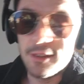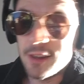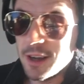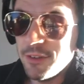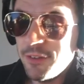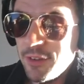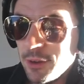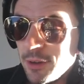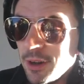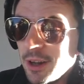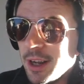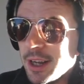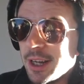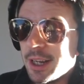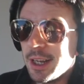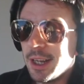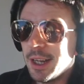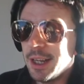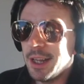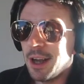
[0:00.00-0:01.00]
I feel
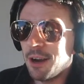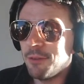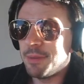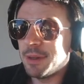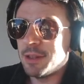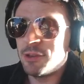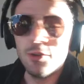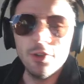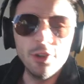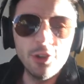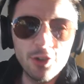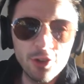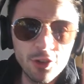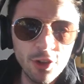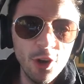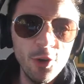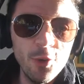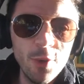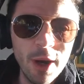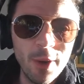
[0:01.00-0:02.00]
like I've been doing
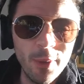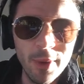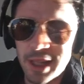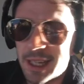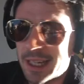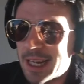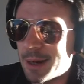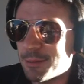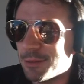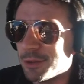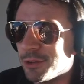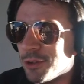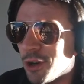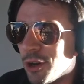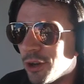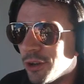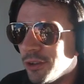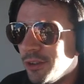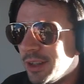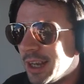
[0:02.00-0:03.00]
so well when the camera's
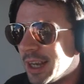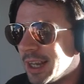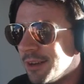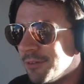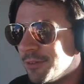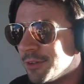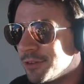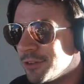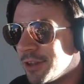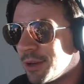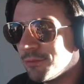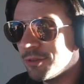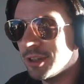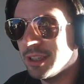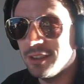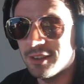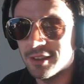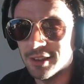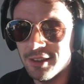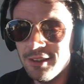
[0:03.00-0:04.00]
not on and then for some
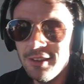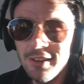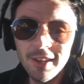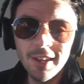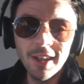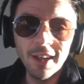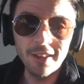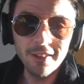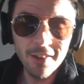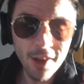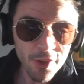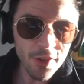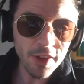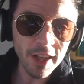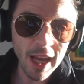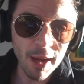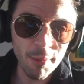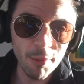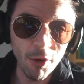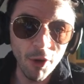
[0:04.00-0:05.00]
reason I turn the
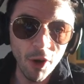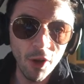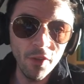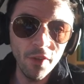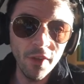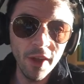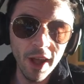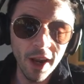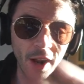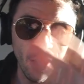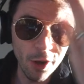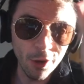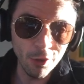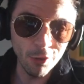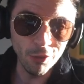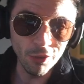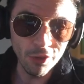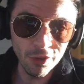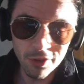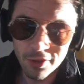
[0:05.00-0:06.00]
camera on and I
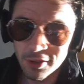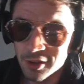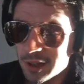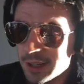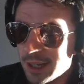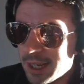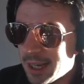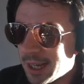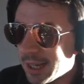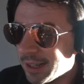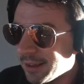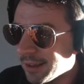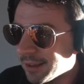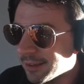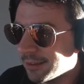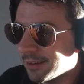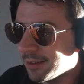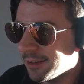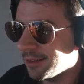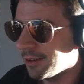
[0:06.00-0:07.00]
lose.
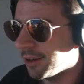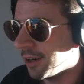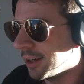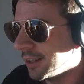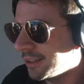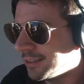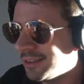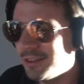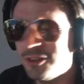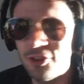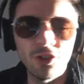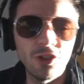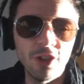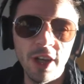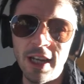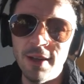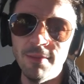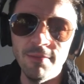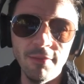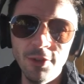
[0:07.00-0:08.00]
And oh, such a
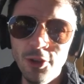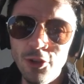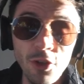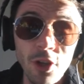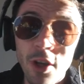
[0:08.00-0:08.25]
shame.